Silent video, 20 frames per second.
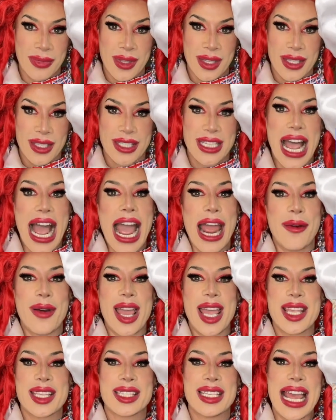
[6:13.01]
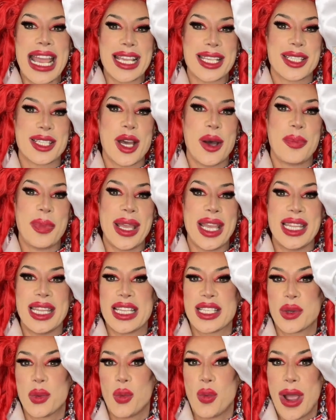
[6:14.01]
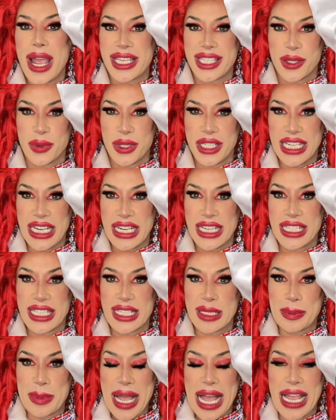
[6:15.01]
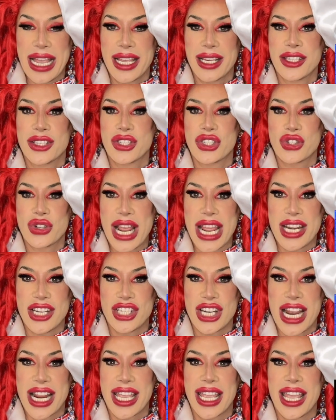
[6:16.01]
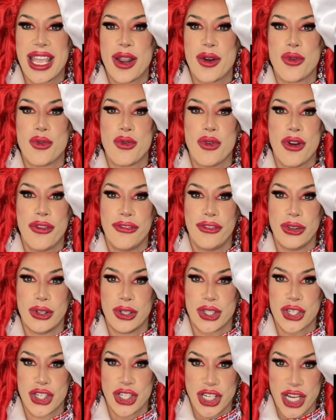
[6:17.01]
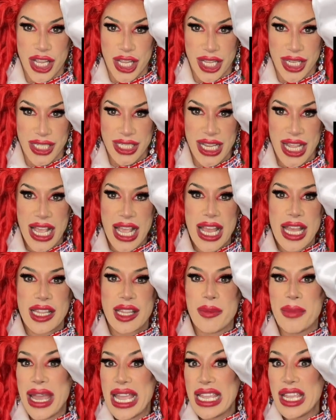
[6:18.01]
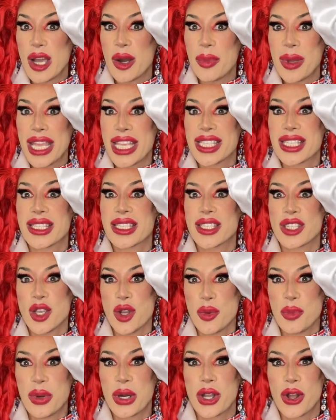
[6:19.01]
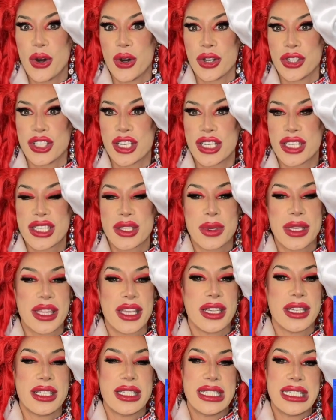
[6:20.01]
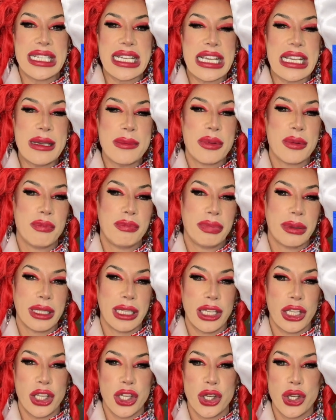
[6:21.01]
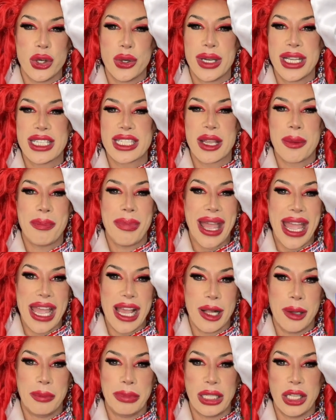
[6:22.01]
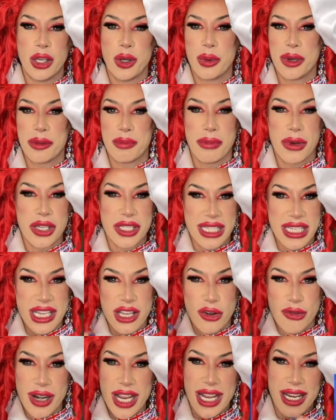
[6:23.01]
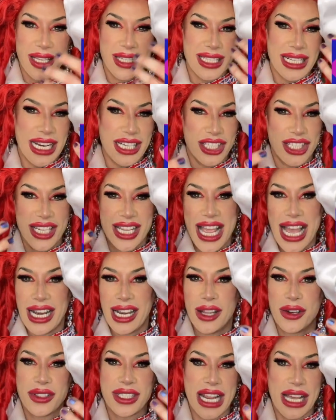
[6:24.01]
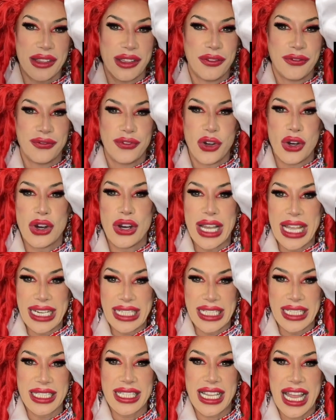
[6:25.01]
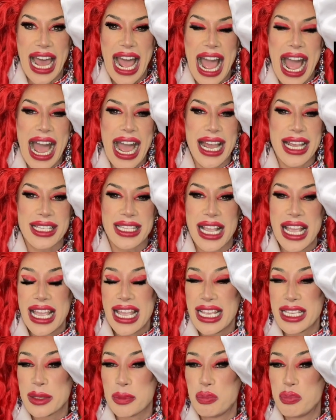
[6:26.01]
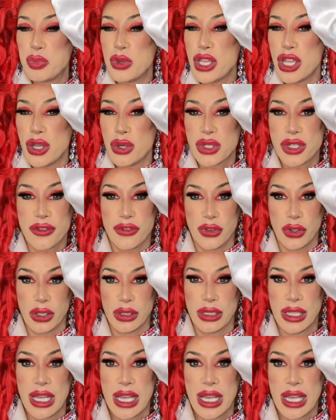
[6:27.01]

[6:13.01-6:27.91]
Zahira is next up in this Westwood-inspired straitjacket ruffle shirt. The makeup is super gorgeous with a deep blue into pale blue with mossy green / yellow down the forehead into the eyes. It's beautiful.